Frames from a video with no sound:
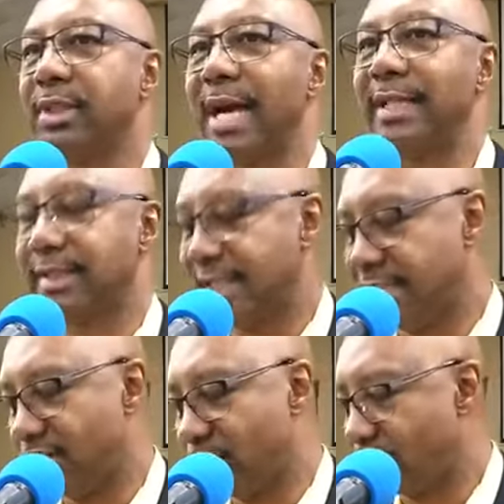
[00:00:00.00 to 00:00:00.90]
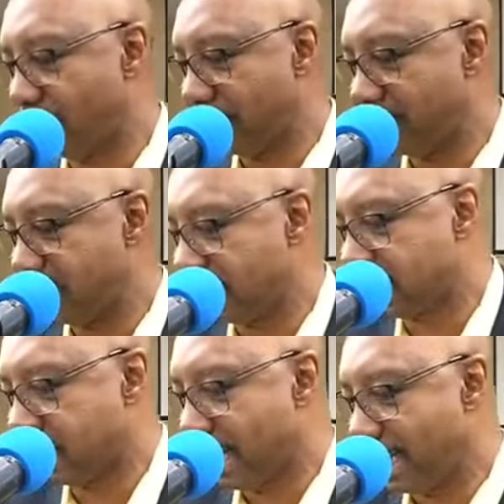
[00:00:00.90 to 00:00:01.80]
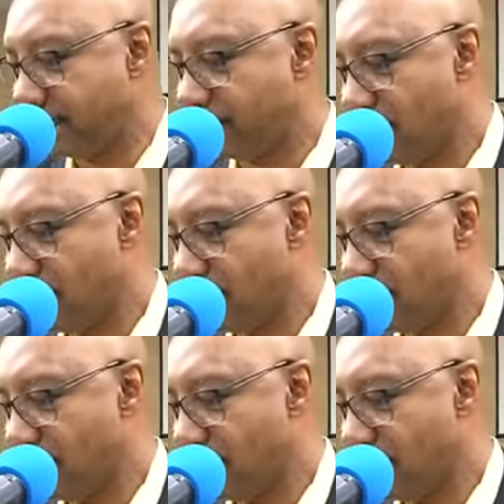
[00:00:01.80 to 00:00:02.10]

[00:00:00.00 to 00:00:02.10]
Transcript: 19 through 26 tonight.